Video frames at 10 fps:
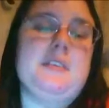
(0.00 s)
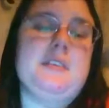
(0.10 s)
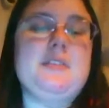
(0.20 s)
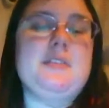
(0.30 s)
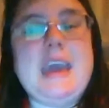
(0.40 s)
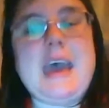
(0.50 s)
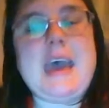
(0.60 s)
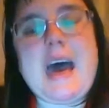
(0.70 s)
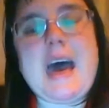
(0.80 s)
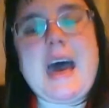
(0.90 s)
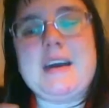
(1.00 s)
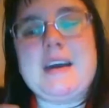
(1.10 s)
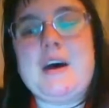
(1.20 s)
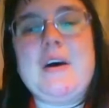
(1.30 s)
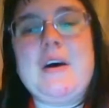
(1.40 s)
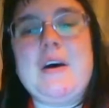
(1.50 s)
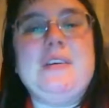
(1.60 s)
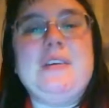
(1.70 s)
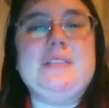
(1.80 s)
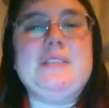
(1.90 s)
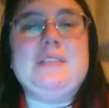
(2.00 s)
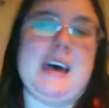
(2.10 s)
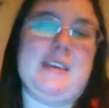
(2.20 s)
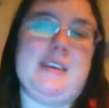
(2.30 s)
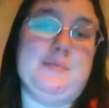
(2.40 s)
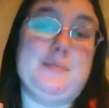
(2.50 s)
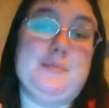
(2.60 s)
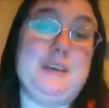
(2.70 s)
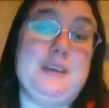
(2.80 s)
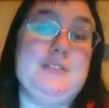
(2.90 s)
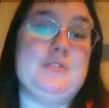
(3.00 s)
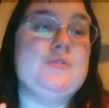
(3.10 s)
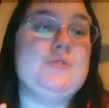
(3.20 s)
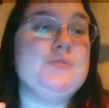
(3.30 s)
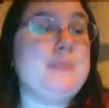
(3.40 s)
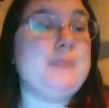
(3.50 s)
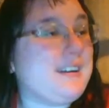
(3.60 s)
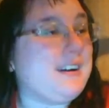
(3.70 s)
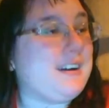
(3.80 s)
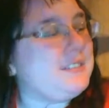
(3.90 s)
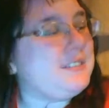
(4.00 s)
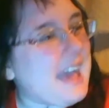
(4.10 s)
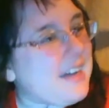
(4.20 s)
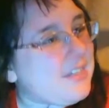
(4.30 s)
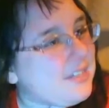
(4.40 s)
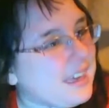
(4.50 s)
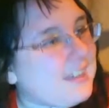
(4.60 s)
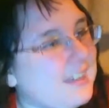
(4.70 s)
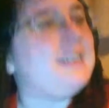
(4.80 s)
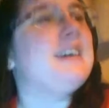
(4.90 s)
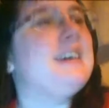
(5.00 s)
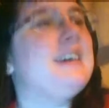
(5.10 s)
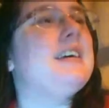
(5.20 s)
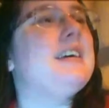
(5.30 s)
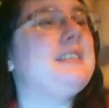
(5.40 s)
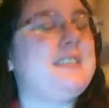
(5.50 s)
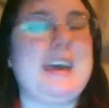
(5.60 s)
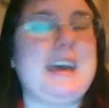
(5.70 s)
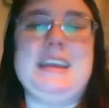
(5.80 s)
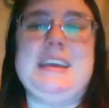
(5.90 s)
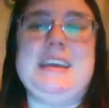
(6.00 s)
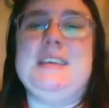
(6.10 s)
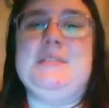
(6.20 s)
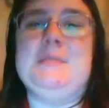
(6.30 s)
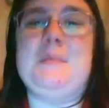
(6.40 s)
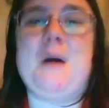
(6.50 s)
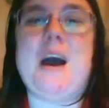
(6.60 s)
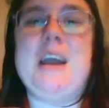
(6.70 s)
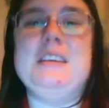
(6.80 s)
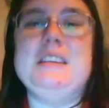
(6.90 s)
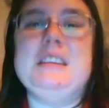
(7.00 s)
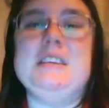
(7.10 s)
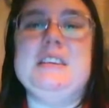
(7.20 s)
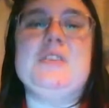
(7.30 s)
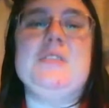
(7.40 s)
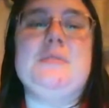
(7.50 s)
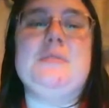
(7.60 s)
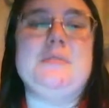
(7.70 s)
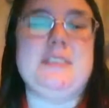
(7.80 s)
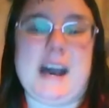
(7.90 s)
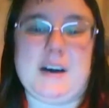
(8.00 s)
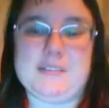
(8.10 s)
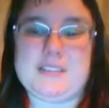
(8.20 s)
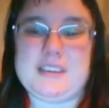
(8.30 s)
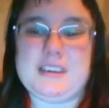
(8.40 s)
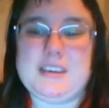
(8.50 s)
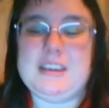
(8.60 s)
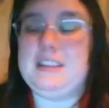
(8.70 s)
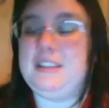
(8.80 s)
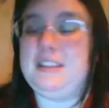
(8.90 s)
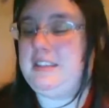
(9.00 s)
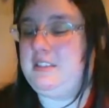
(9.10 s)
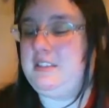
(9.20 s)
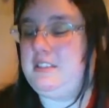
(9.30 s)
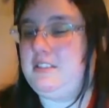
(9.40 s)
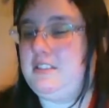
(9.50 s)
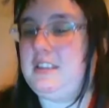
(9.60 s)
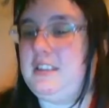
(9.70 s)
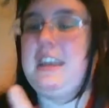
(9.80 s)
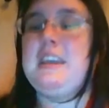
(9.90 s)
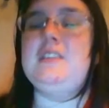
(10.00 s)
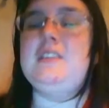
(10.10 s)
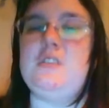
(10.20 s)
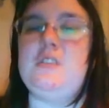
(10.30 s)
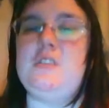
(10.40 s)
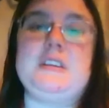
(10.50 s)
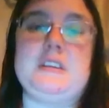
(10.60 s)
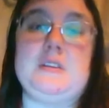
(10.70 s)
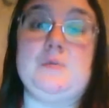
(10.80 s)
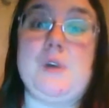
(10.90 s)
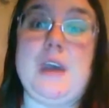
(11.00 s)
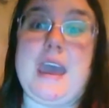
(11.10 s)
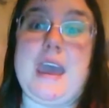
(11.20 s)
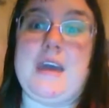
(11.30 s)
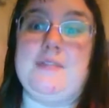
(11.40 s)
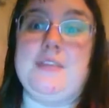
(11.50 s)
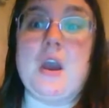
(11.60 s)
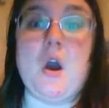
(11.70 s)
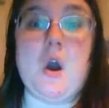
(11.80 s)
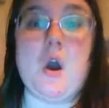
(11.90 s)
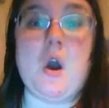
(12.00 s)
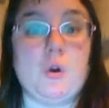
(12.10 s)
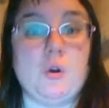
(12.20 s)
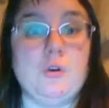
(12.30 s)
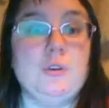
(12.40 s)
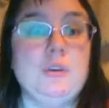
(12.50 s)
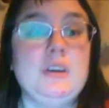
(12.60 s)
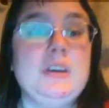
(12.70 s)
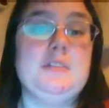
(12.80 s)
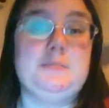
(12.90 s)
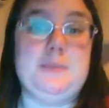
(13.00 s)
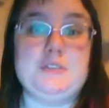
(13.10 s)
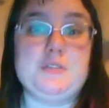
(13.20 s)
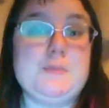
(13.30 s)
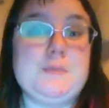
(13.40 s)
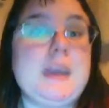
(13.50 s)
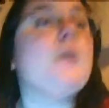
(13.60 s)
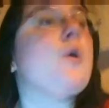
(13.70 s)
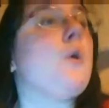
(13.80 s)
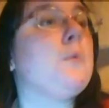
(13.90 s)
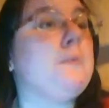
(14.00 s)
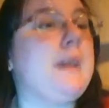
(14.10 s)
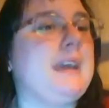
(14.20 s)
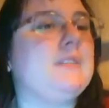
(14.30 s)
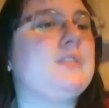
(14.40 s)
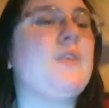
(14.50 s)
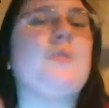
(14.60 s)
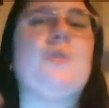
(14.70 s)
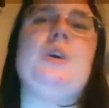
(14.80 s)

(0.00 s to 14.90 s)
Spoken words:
There are codes special me codes out there that is by Nintendo themselves. Each region will have their own special me or me's for you